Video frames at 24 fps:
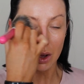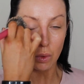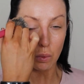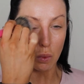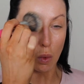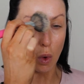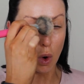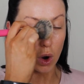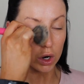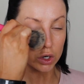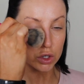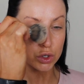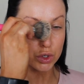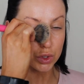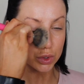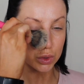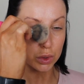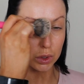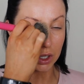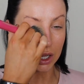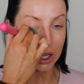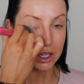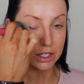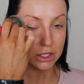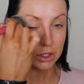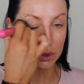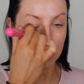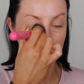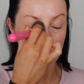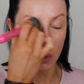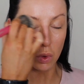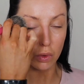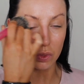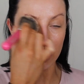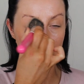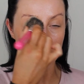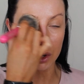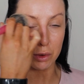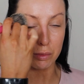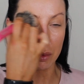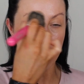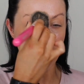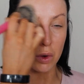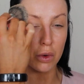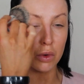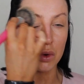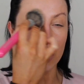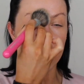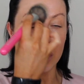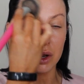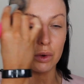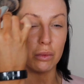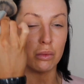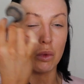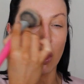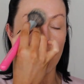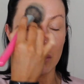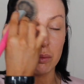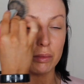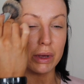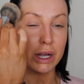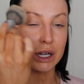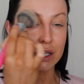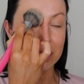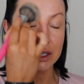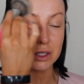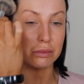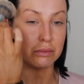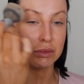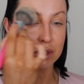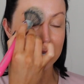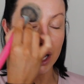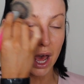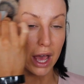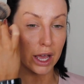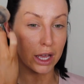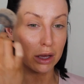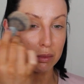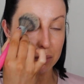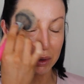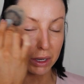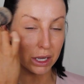what a troll is and what they're about and what makes them tick,